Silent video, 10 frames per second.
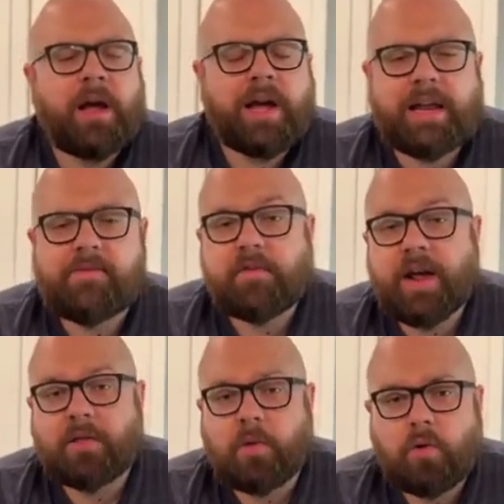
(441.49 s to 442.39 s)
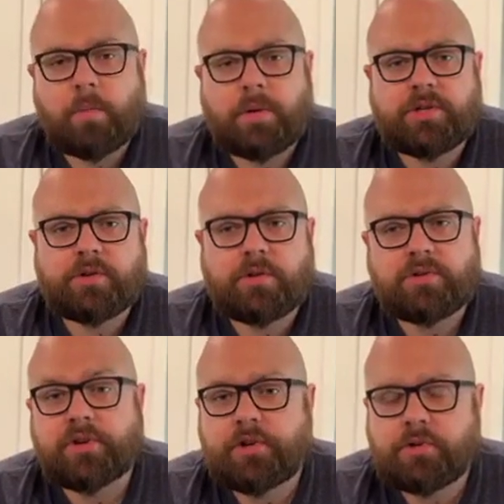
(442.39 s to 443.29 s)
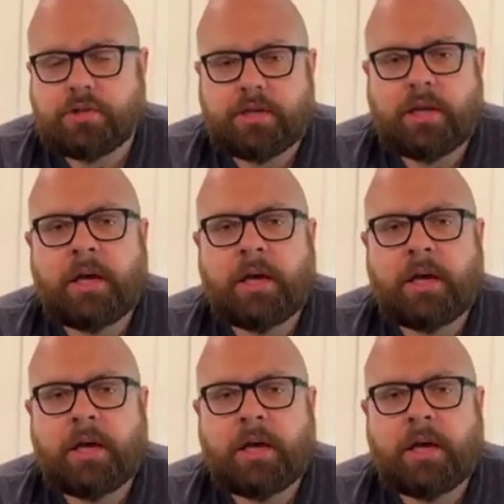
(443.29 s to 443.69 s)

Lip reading: Again, if you've got a local butcher, those are usually